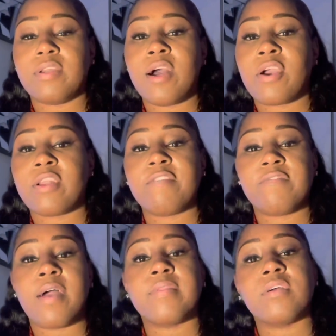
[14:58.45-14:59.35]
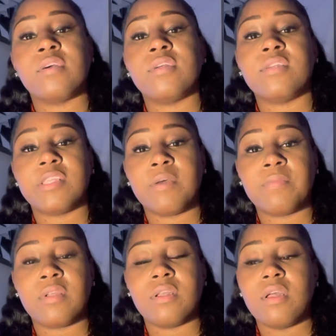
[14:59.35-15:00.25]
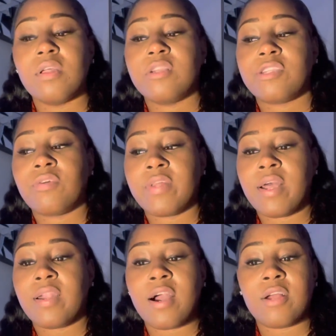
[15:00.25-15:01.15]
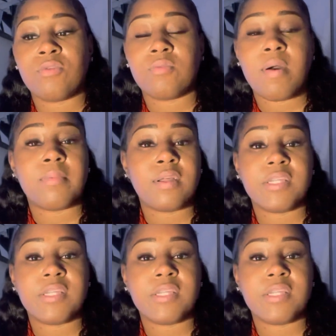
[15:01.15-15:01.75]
How can I find the good in something so that I'm not